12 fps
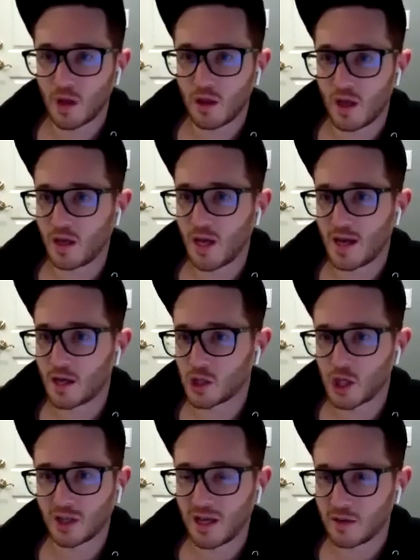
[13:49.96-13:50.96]
They had to
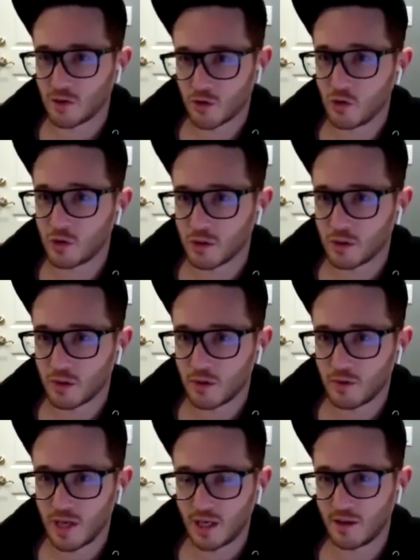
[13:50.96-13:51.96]
shut down the school,
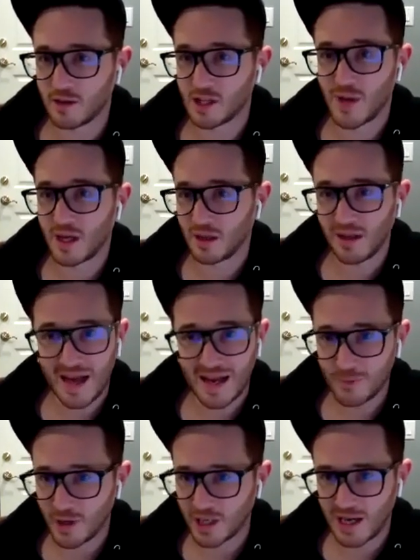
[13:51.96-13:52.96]
right? And they're spending a lot
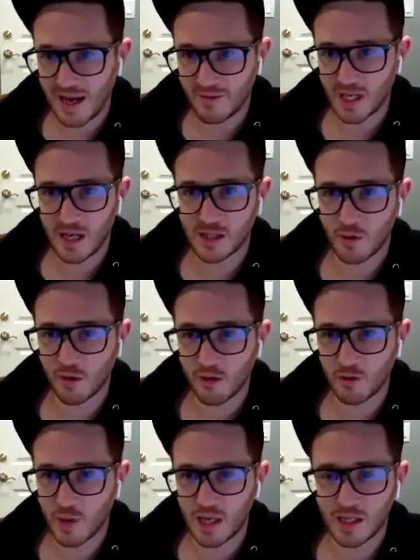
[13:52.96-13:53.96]
of money on advertising
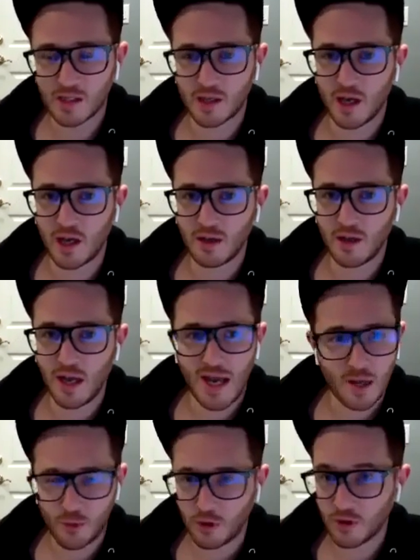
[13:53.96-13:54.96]
through us, and they
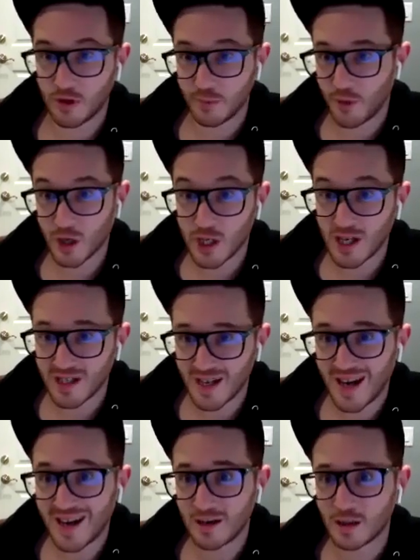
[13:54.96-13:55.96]
had to pull their budget
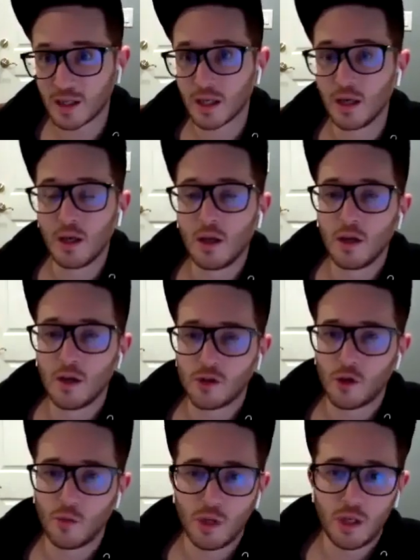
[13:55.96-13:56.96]
entirely.
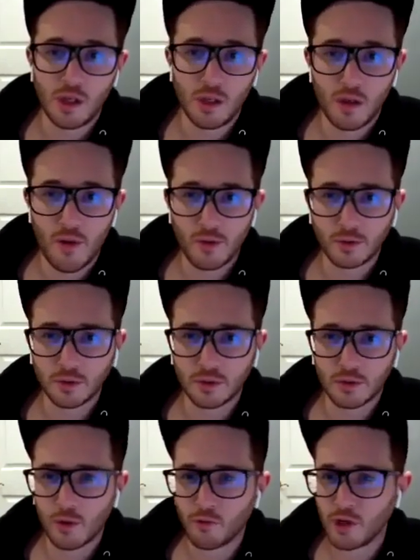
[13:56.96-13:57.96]
So we
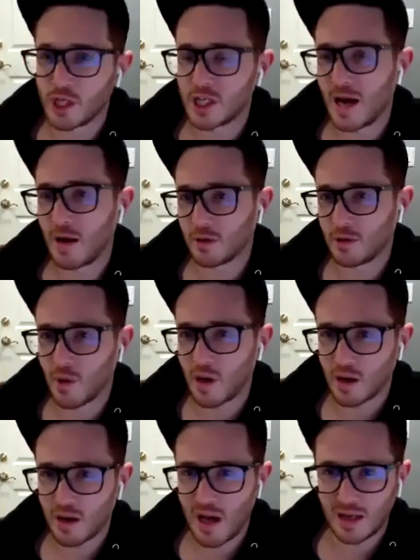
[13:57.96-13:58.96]
reached out to
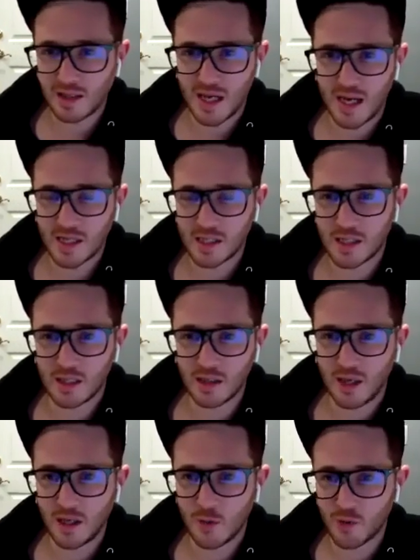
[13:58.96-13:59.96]
our contacts and
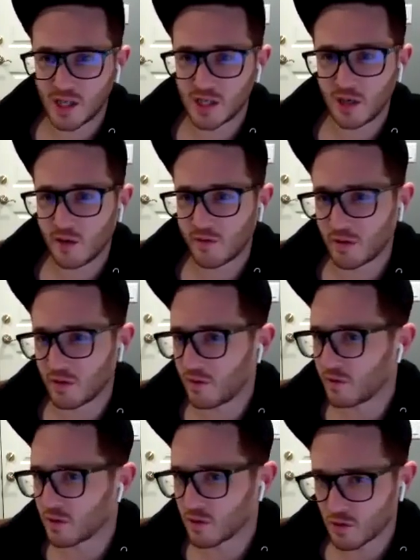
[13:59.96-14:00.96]
the president of
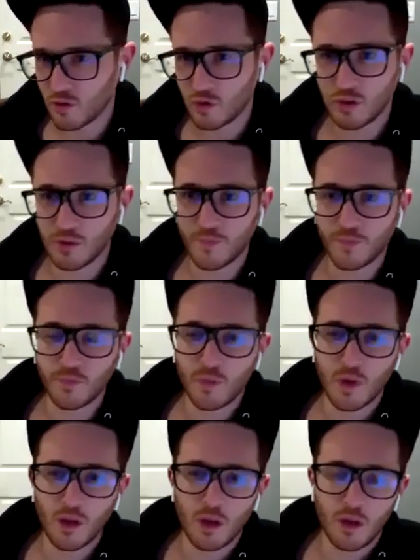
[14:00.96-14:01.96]
the school
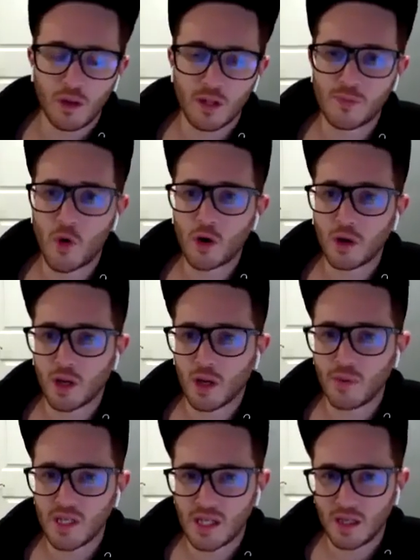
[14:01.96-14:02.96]
this morning,
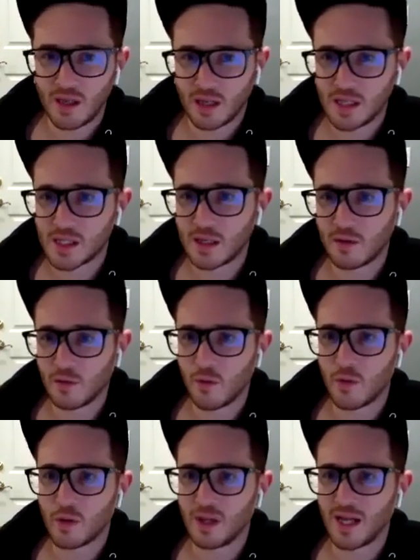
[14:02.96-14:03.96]
and we said, like, listen,
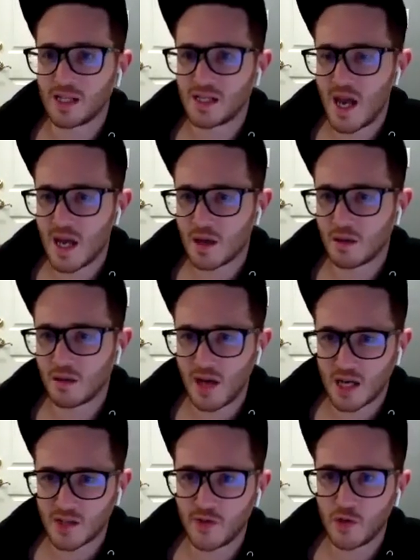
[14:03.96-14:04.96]
let's take the
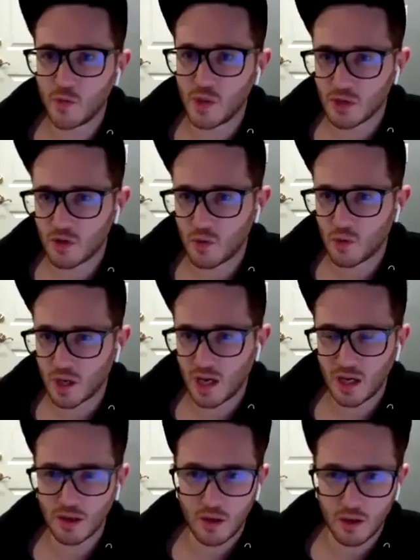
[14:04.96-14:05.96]
few weeks to work
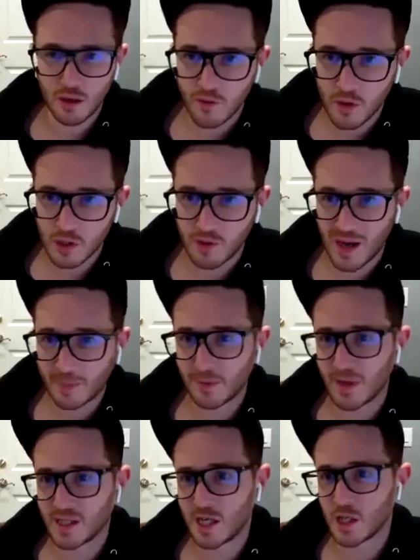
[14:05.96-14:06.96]
on conversion rate
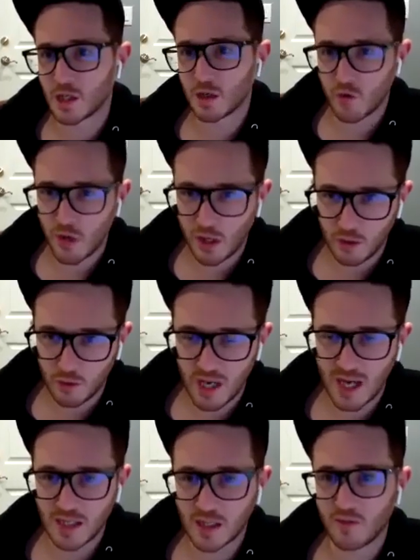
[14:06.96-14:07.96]
optimization, creating new
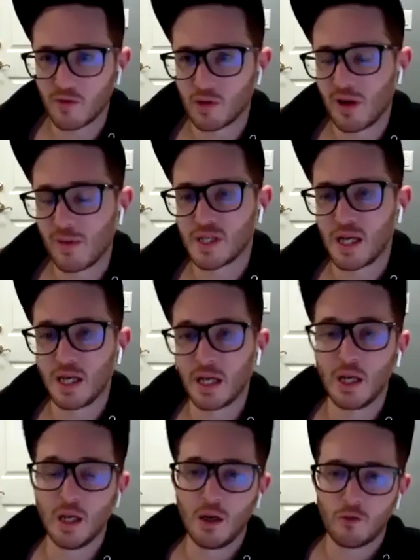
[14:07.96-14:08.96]
content for the website,
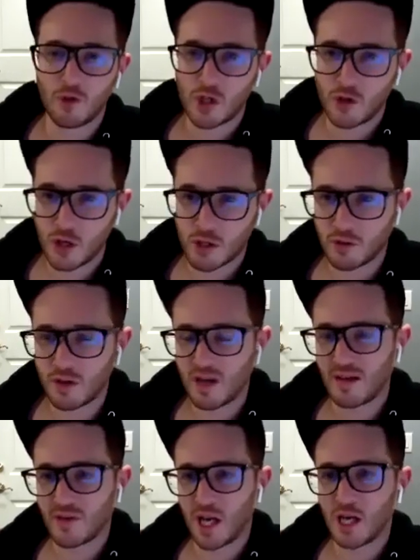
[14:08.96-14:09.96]
restructuring the
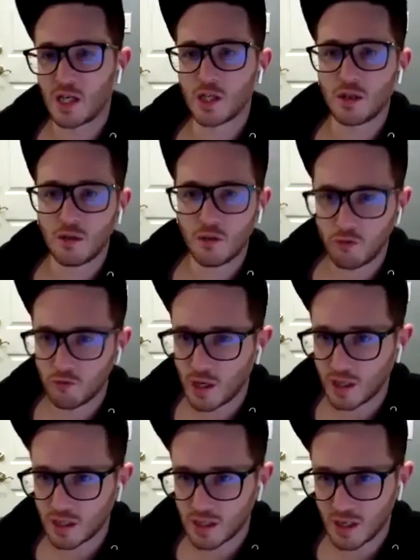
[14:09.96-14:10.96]
navigation,
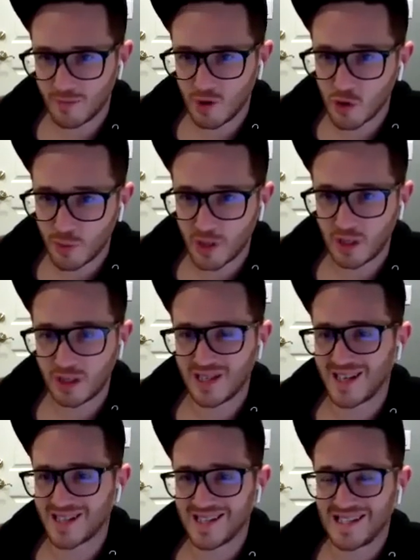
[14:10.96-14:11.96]
running some usability
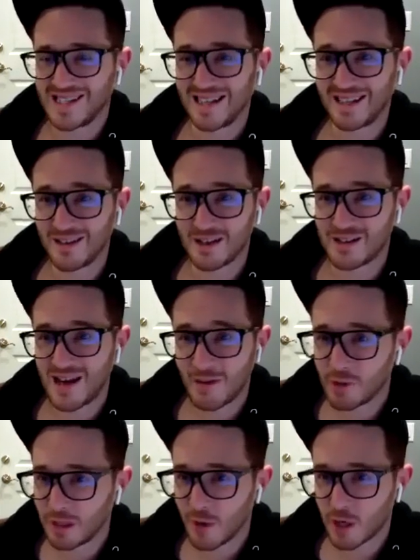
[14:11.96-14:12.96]
tests. Like, there's
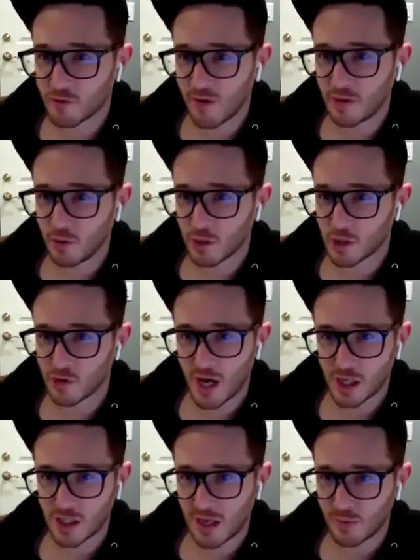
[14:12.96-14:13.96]
not really much revenue
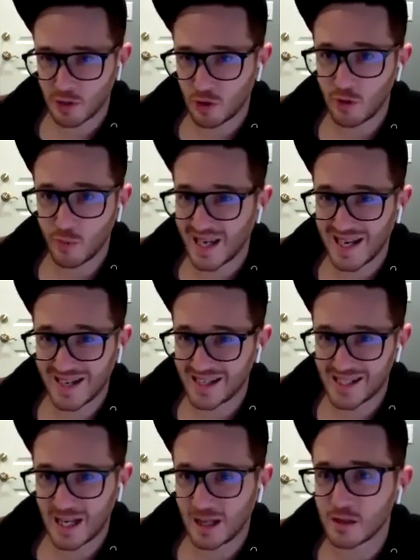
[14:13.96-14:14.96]
extraction opportunity. We cannot
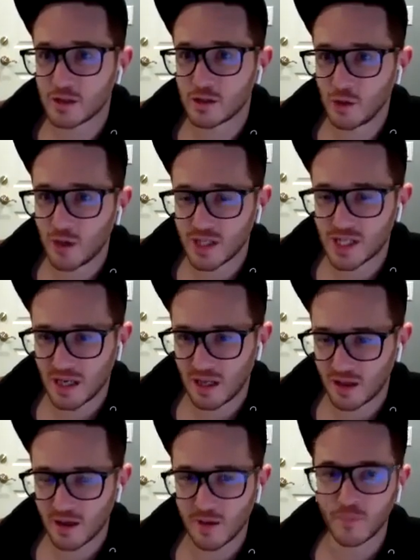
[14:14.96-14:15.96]
sell these students
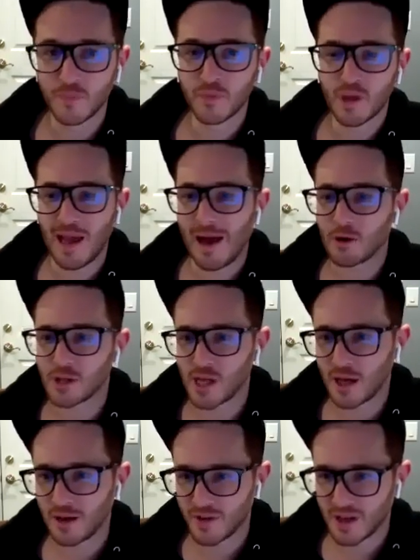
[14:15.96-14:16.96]
anything
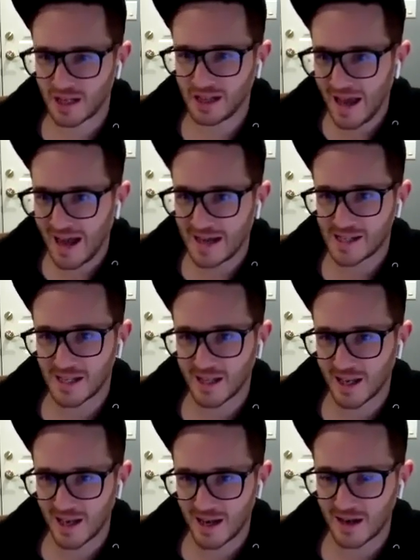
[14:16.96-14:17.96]
outside of a class that
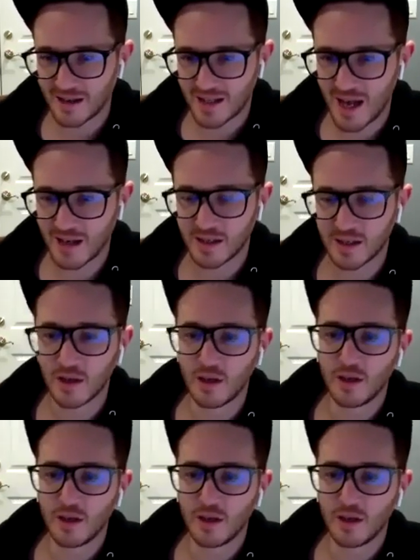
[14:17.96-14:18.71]
they cannot attend.